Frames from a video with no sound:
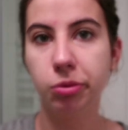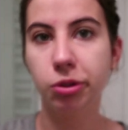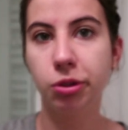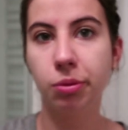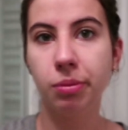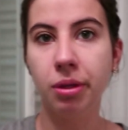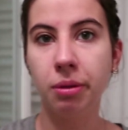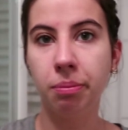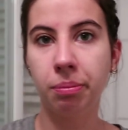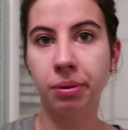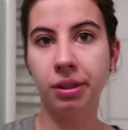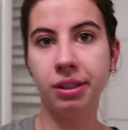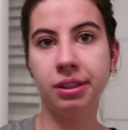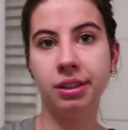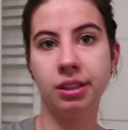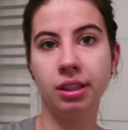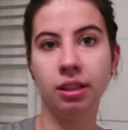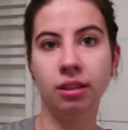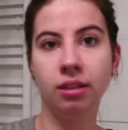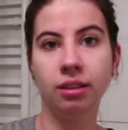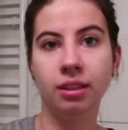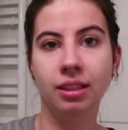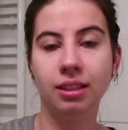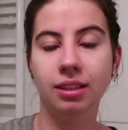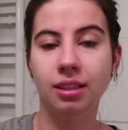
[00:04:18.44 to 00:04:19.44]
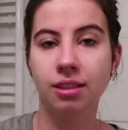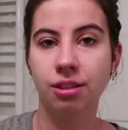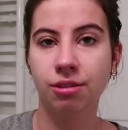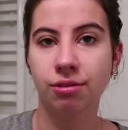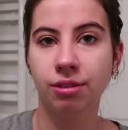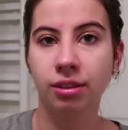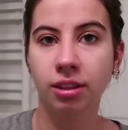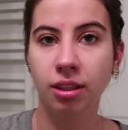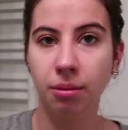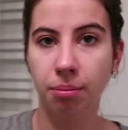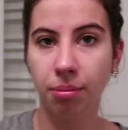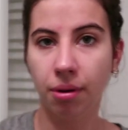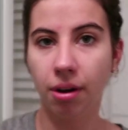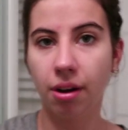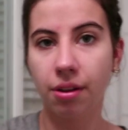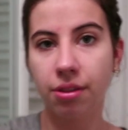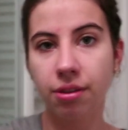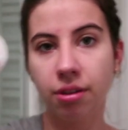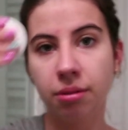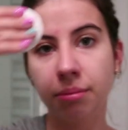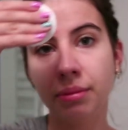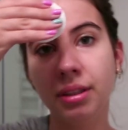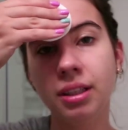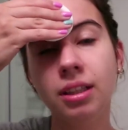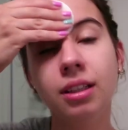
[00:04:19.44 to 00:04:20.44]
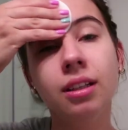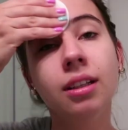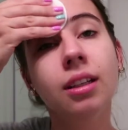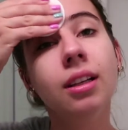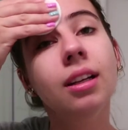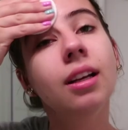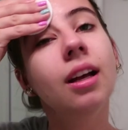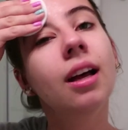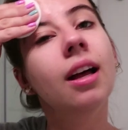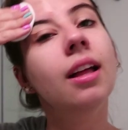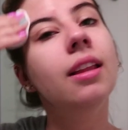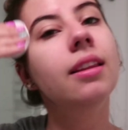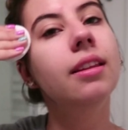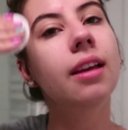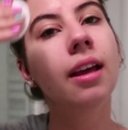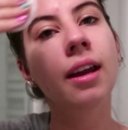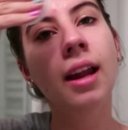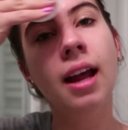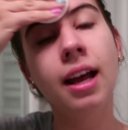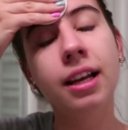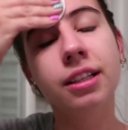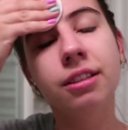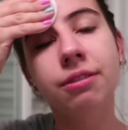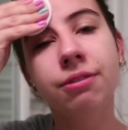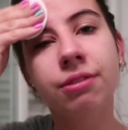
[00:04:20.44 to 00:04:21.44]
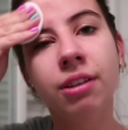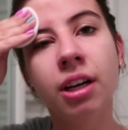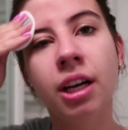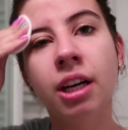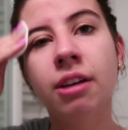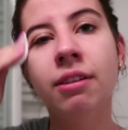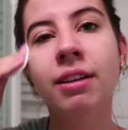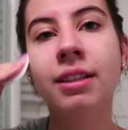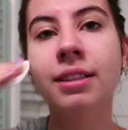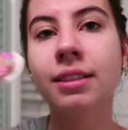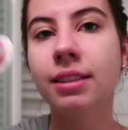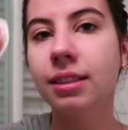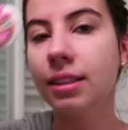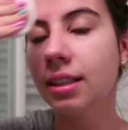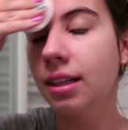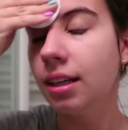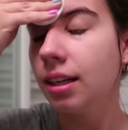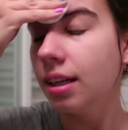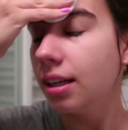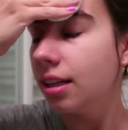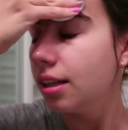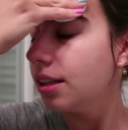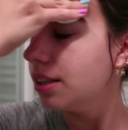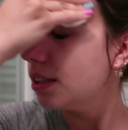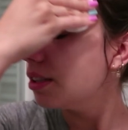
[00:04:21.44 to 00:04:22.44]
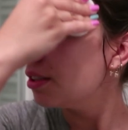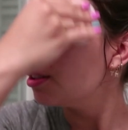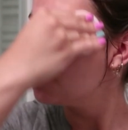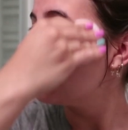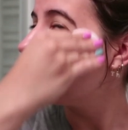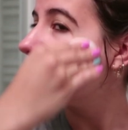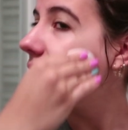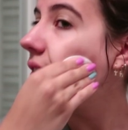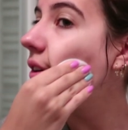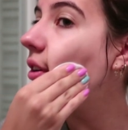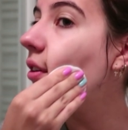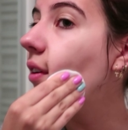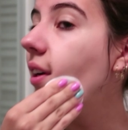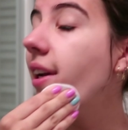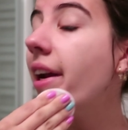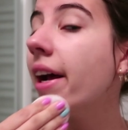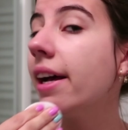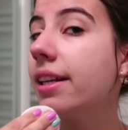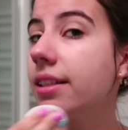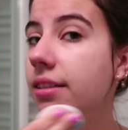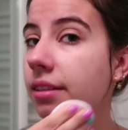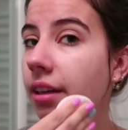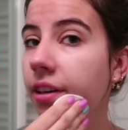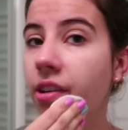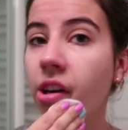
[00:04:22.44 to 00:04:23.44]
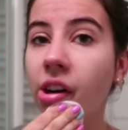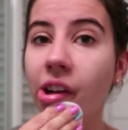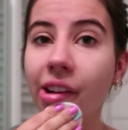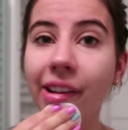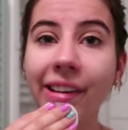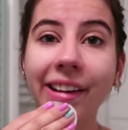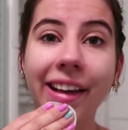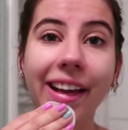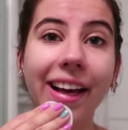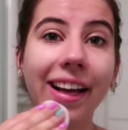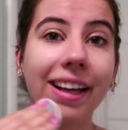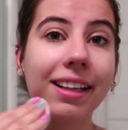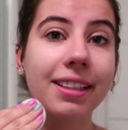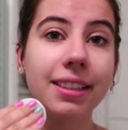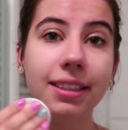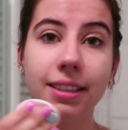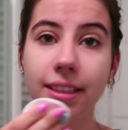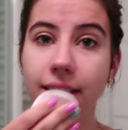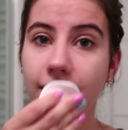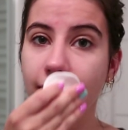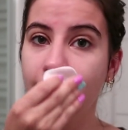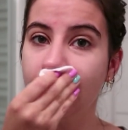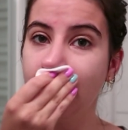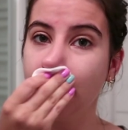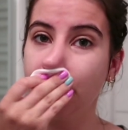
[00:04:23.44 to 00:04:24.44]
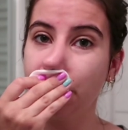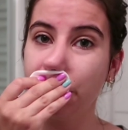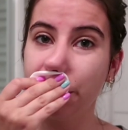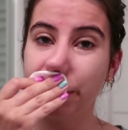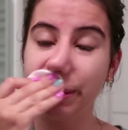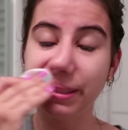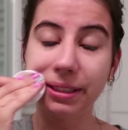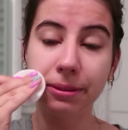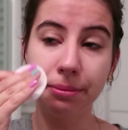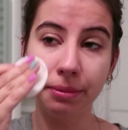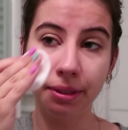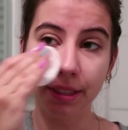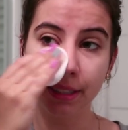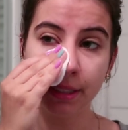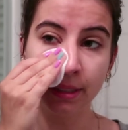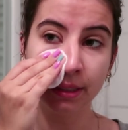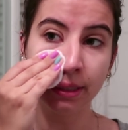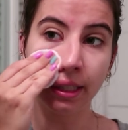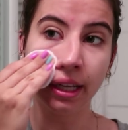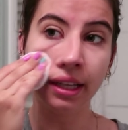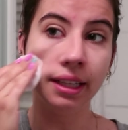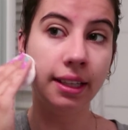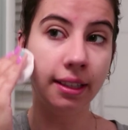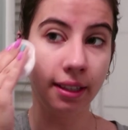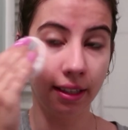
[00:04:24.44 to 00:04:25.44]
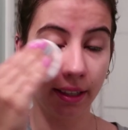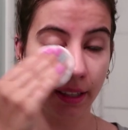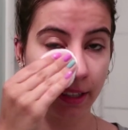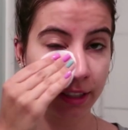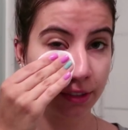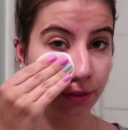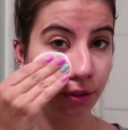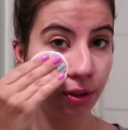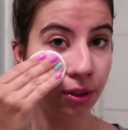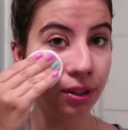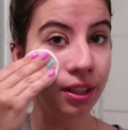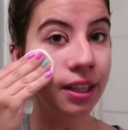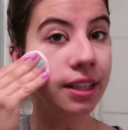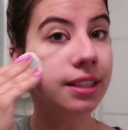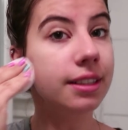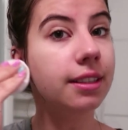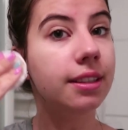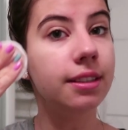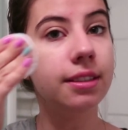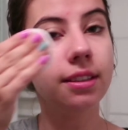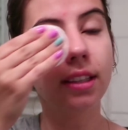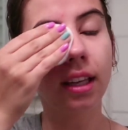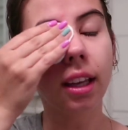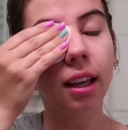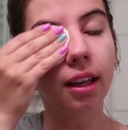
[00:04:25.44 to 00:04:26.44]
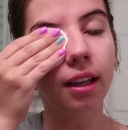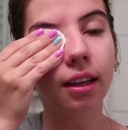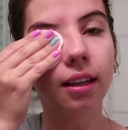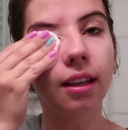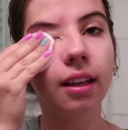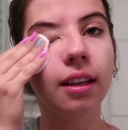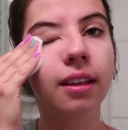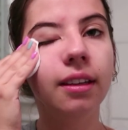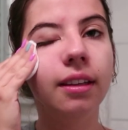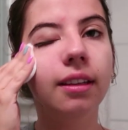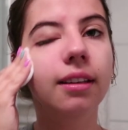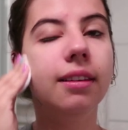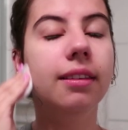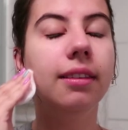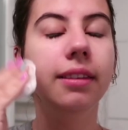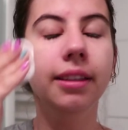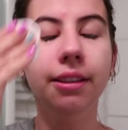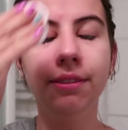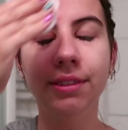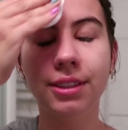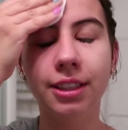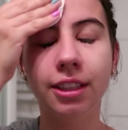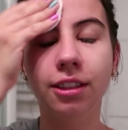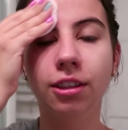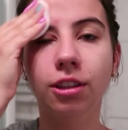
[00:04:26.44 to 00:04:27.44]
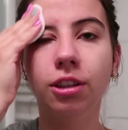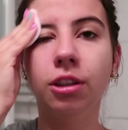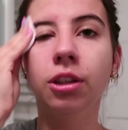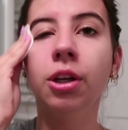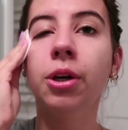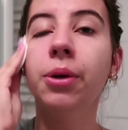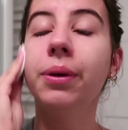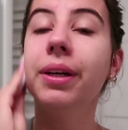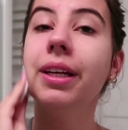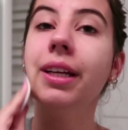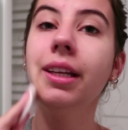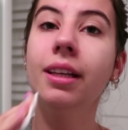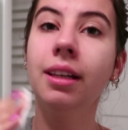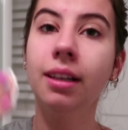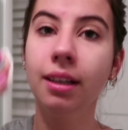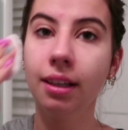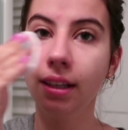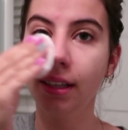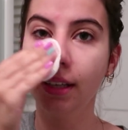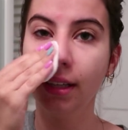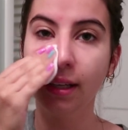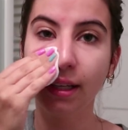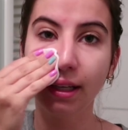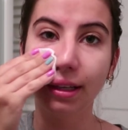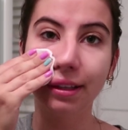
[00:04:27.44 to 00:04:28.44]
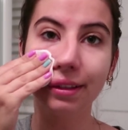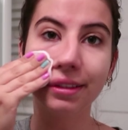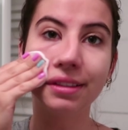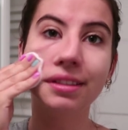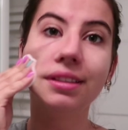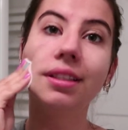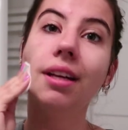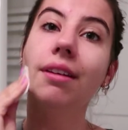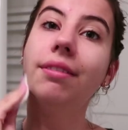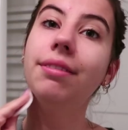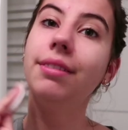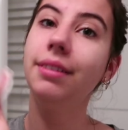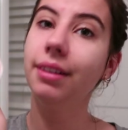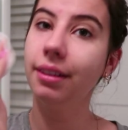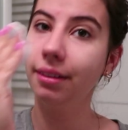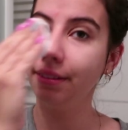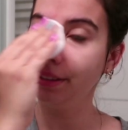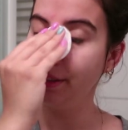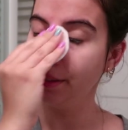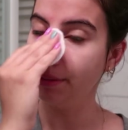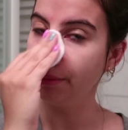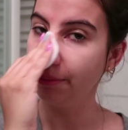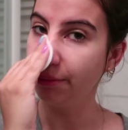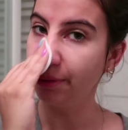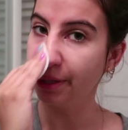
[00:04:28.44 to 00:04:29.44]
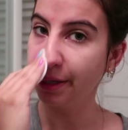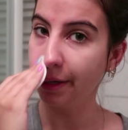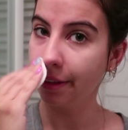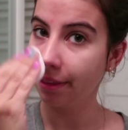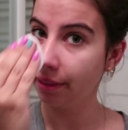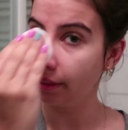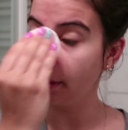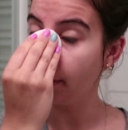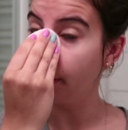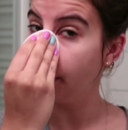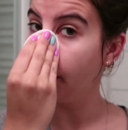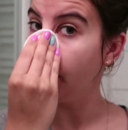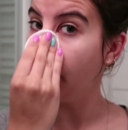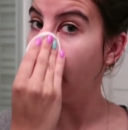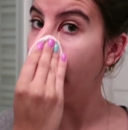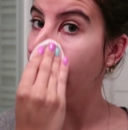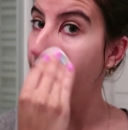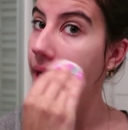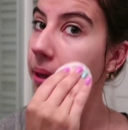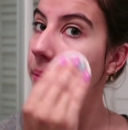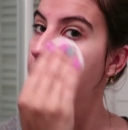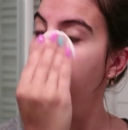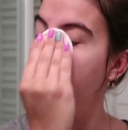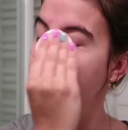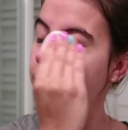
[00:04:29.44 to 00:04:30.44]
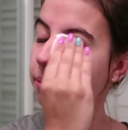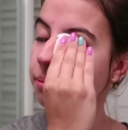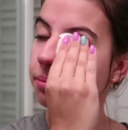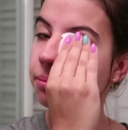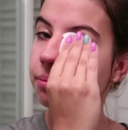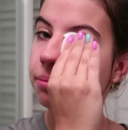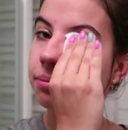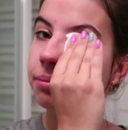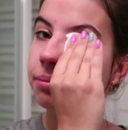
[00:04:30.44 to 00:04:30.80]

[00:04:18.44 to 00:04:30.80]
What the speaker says: to me personally, it doesn't really bother me that it has fragrance. So it has glycolic acid, which means that it exfoliates the skin and it leaves it glowy. It's definitely worth the hype.